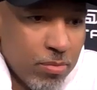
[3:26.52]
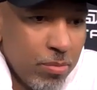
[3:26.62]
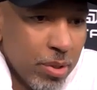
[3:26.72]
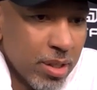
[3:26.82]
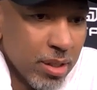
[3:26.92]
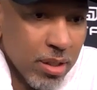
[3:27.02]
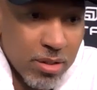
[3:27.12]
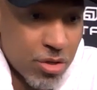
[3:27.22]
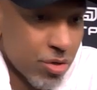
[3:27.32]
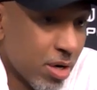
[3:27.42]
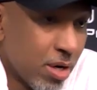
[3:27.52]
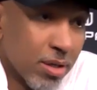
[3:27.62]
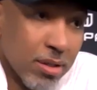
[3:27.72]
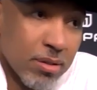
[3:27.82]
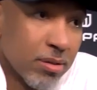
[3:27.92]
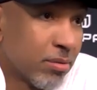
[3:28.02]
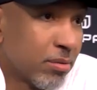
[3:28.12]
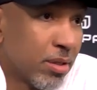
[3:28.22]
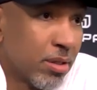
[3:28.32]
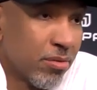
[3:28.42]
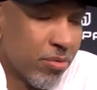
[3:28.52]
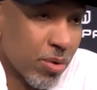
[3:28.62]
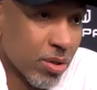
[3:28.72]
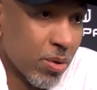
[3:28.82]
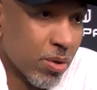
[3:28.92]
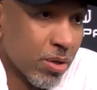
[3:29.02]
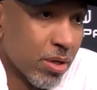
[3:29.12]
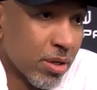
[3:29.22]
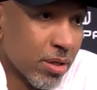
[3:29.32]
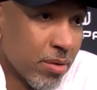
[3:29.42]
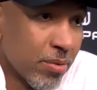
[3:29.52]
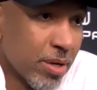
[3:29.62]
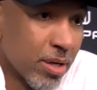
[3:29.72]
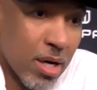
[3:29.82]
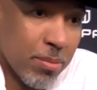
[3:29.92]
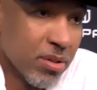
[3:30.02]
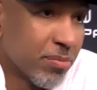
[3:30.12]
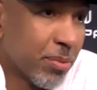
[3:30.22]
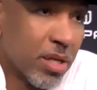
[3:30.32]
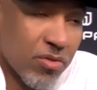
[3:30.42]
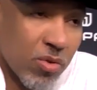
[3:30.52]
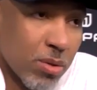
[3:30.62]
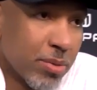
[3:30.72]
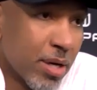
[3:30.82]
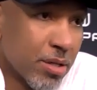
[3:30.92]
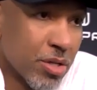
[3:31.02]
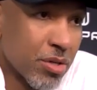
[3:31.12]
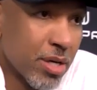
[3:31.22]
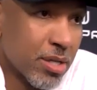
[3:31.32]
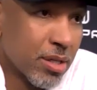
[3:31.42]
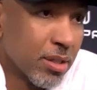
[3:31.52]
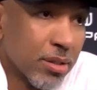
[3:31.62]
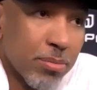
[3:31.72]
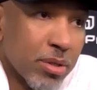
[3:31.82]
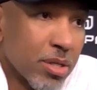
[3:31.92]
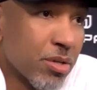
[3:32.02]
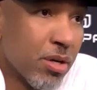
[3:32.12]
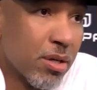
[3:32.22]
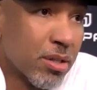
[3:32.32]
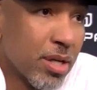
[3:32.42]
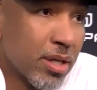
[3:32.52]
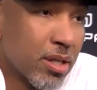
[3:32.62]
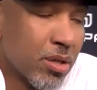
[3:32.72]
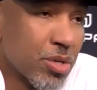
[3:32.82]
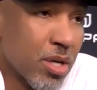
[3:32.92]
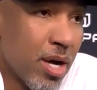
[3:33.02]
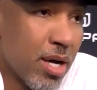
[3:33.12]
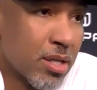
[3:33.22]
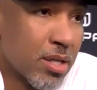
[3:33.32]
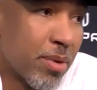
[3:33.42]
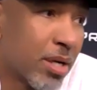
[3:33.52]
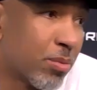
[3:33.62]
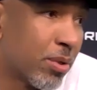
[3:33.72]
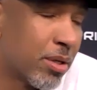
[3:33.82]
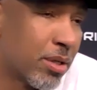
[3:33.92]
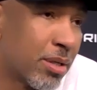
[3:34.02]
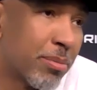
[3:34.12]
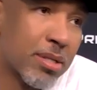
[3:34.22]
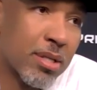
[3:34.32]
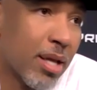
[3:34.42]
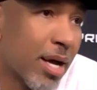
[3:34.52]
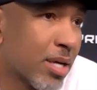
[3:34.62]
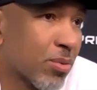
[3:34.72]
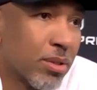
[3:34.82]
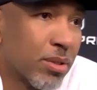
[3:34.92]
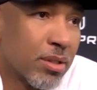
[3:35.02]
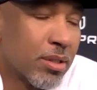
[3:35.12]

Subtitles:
But he looked strong in the fourth quarter. I ran a couple of plays for him down the stretch. He looked pretty strong taking those shots. He made one. He missed the last one.